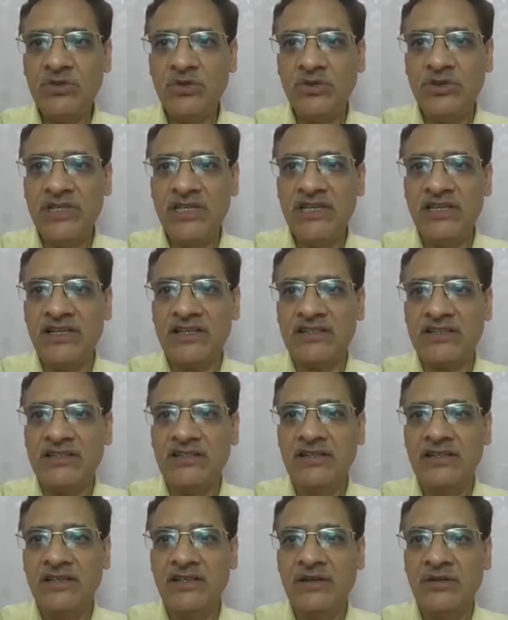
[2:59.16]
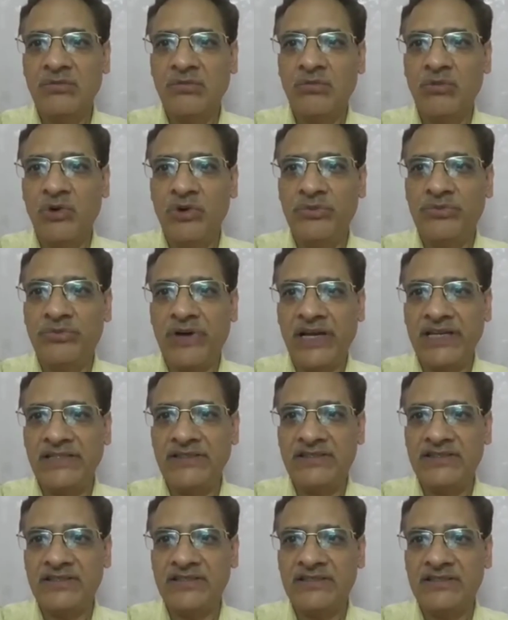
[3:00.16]
So there we
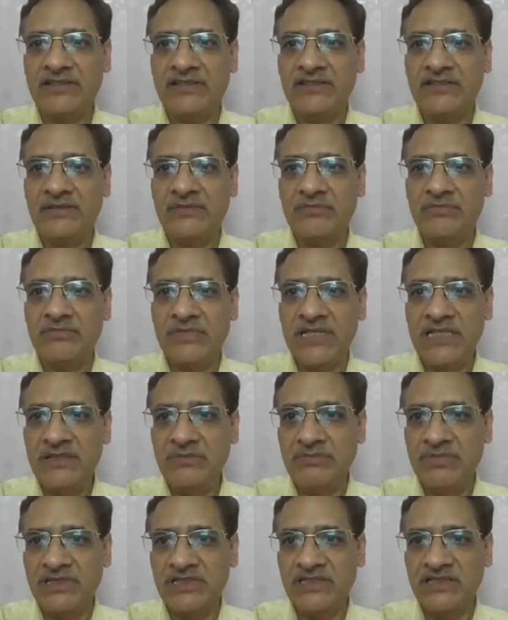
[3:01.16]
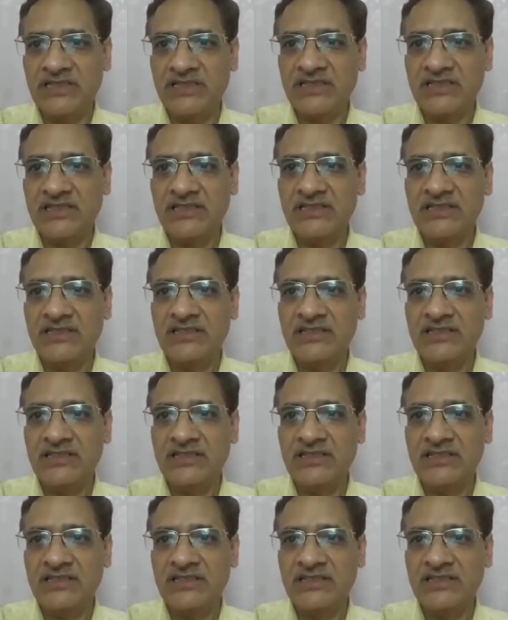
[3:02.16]
find many birds.